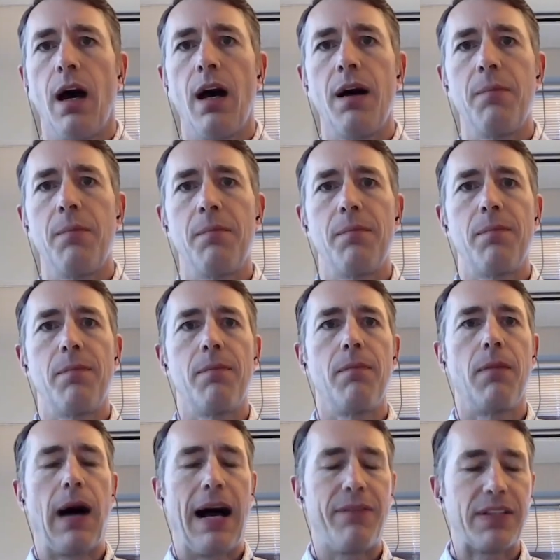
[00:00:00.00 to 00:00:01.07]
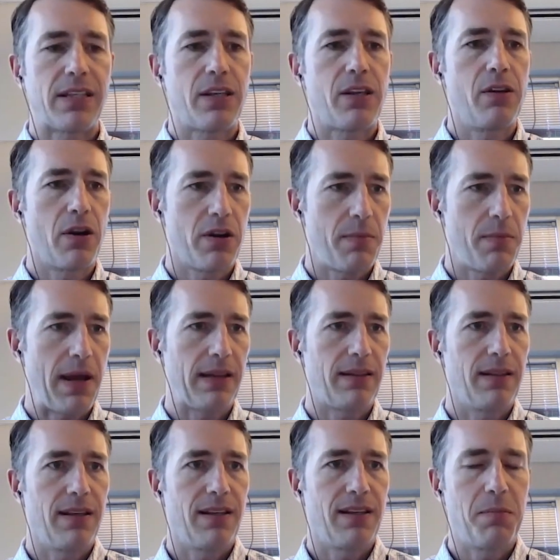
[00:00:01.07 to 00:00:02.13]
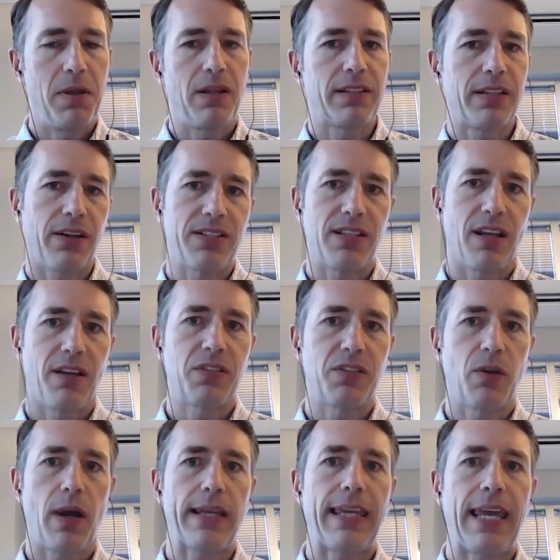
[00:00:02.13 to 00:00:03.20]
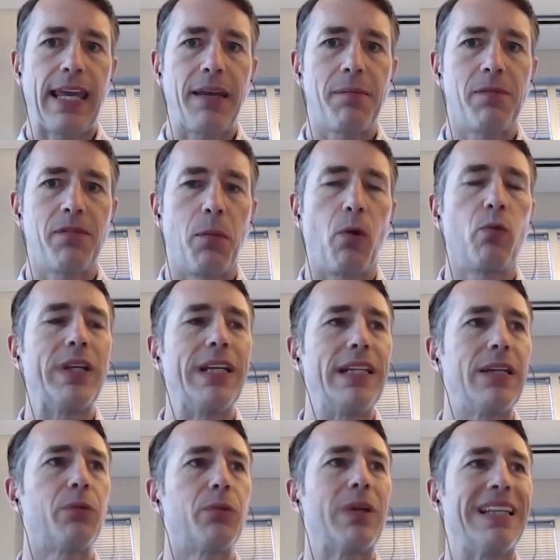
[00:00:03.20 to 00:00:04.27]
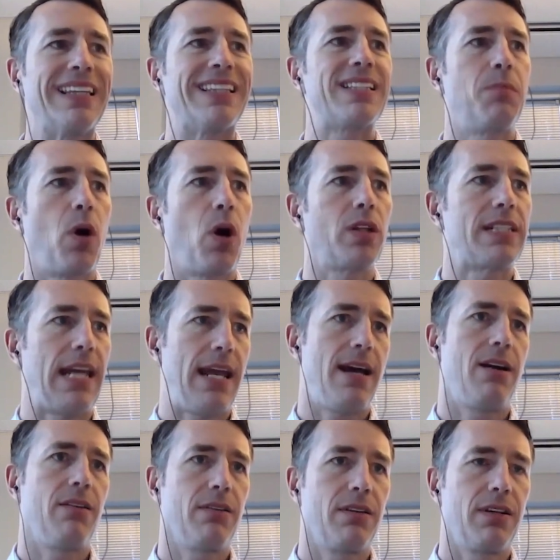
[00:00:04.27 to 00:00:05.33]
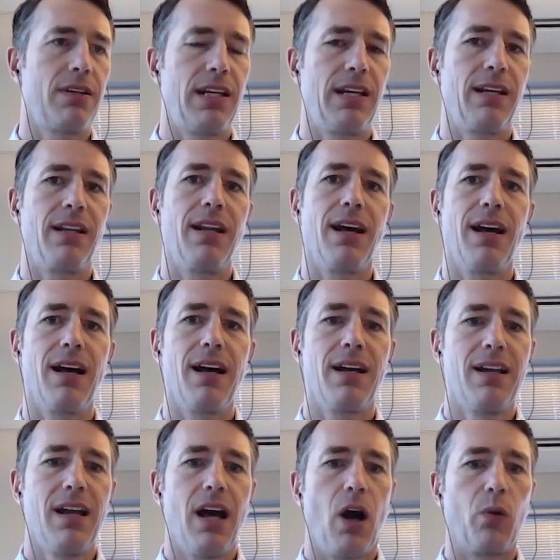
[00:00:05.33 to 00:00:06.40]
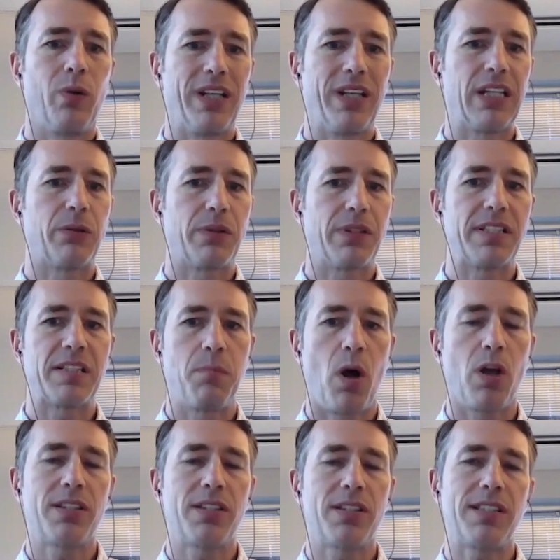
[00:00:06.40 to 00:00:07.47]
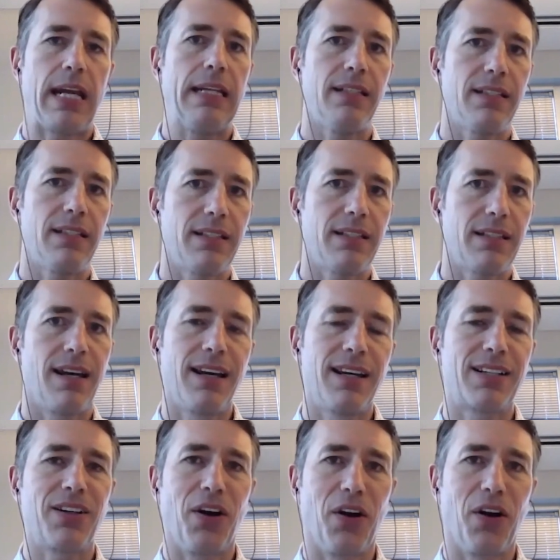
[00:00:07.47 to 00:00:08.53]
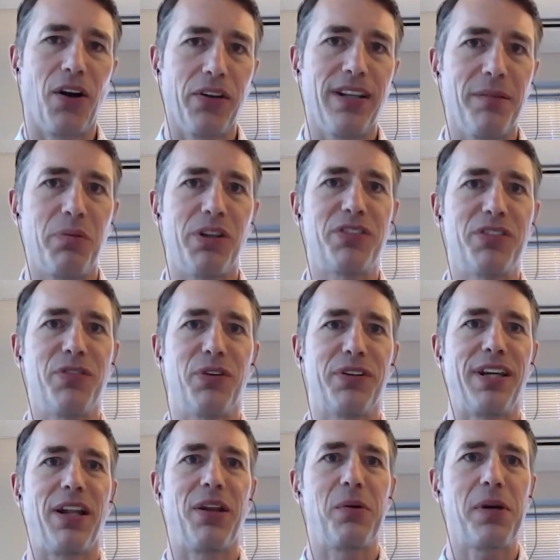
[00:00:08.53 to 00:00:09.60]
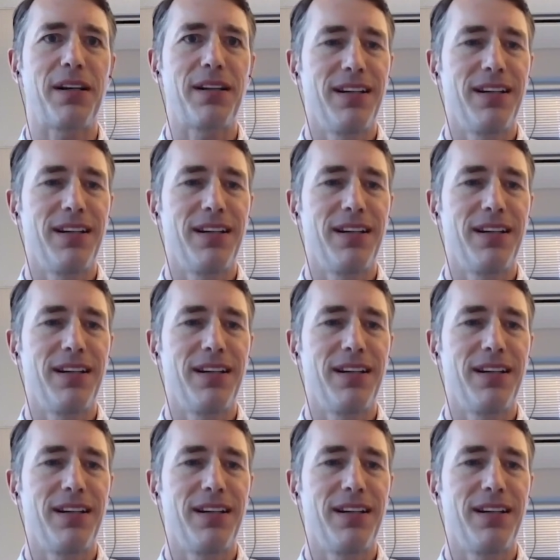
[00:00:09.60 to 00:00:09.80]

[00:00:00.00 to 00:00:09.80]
Obviously, you heard about the military stuff. So I came from a really, really small town in a really, really small state called Bridgeville, Delaware.